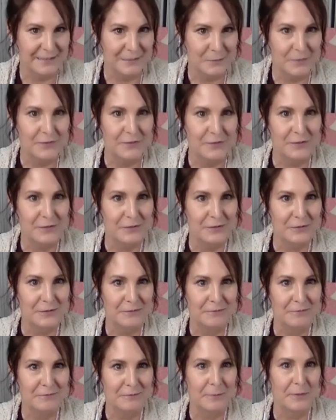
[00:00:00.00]
which you're
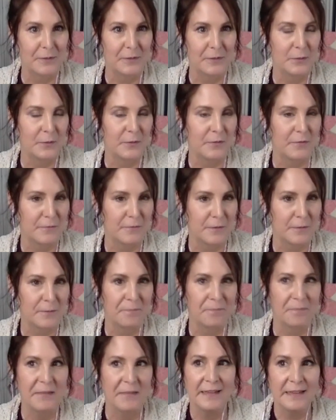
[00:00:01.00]
familiar with
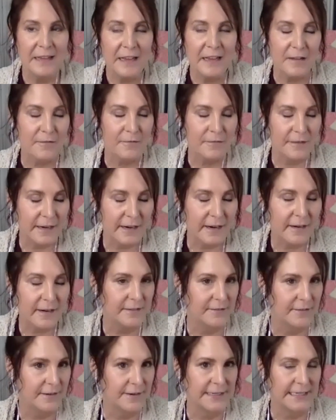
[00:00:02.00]
from a very,
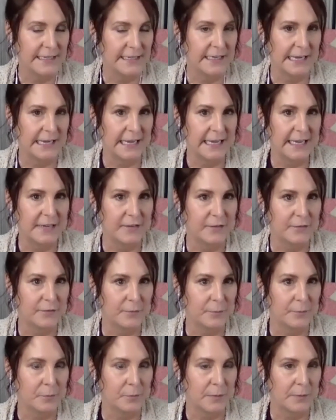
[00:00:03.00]
very young age.
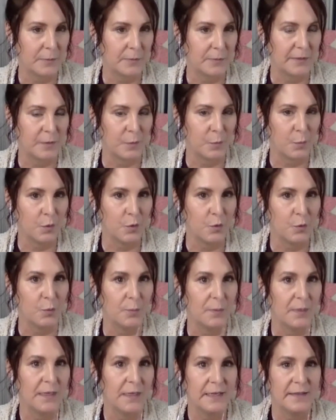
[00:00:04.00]
From probably the
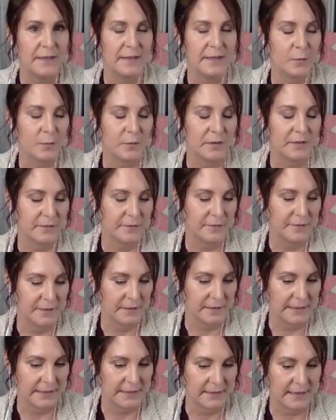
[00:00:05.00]
womb, there was a
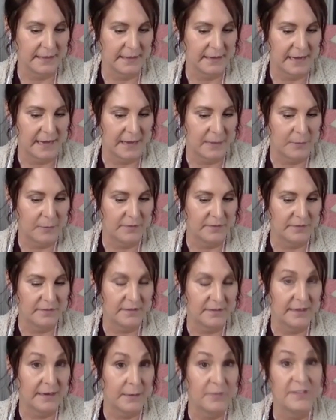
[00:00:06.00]
feeling that I was
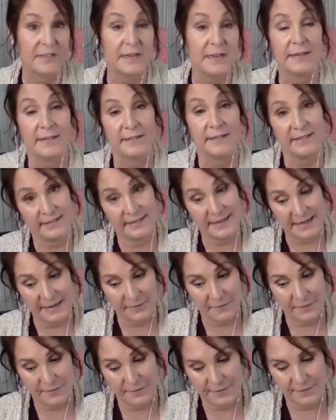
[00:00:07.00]
not
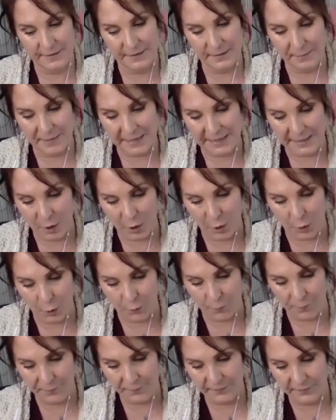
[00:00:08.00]
safe in my
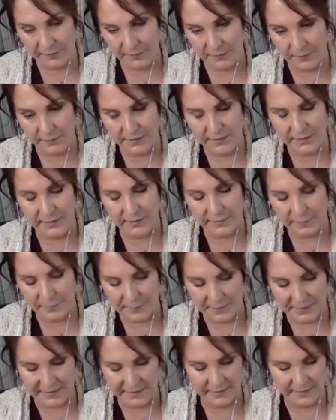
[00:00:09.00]
home. So, you know,
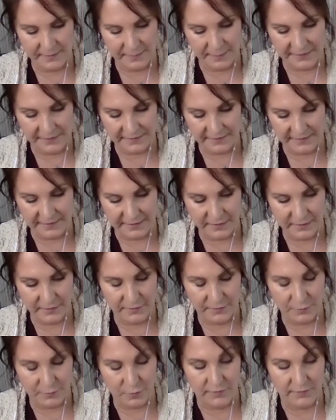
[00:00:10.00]
everybody did the best they could,
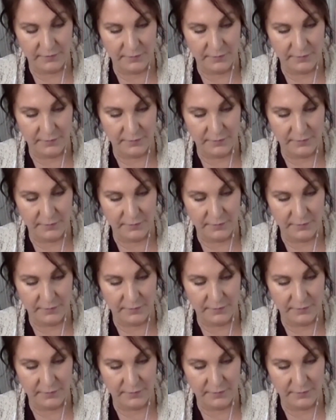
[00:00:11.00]
of course,